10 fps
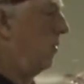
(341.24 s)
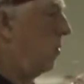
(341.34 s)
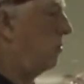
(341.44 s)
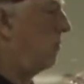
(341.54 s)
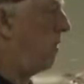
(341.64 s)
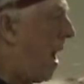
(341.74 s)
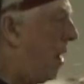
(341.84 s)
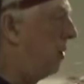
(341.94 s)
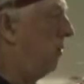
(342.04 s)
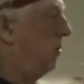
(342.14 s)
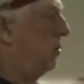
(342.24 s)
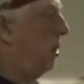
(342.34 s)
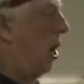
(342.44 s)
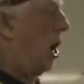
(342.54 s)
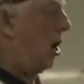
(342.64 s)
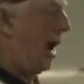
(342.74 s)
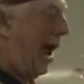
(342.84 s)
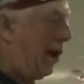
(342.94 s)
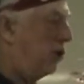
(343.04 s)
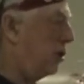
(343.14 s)
Those values are
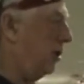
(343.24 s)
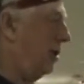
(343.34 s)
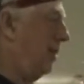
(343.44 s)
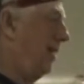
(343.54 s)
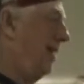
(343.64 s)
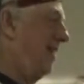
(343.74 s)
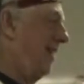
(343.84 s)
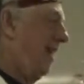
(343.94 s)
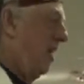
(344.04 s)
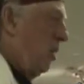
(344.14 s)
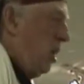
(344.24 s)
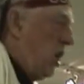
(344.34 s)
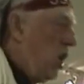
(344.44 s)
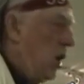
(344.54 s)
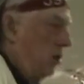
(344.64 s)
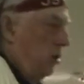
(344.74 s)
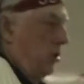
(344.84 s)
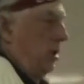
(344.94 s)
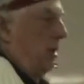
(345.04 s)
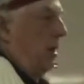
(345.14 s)
ancient. They are in
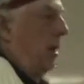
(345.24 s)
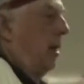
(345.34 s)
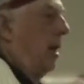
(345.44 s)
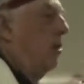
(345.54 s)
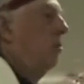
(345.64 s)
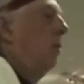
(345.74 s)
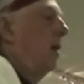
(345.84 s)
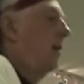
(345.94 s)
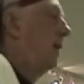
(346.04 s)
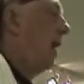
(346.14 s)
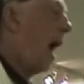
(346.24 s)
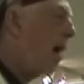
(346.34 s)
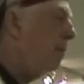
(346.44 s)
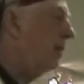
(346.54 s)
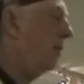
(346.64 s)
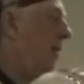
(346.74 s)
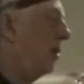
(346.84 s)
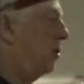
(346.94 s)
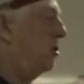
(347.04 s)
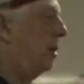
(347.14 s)
us. And that's what I think happened to me,
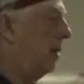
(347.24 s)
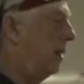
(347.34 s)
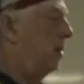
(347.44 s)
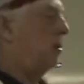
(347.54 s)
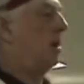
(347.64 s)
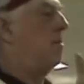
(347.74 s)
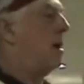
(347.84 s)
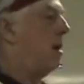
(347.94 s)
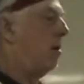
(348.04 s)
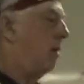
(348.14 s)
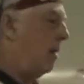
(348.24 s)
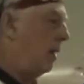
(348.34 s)
is that somehow